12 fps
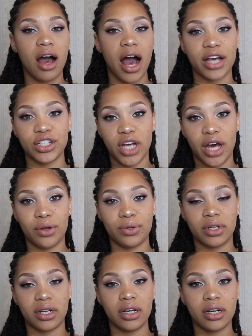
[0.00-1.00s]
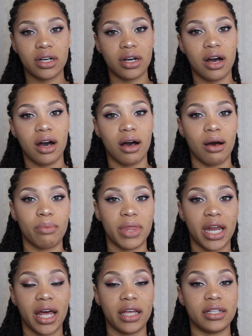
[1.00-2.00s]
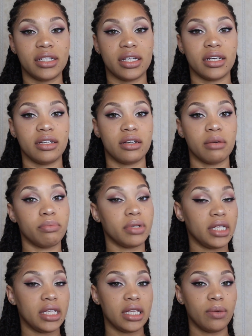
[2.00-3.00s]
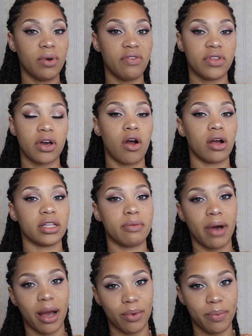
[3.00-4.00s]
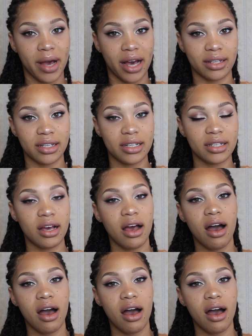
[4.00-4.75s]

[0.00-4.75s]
eyeshadow look that I did completely with the Carli Bybel palette.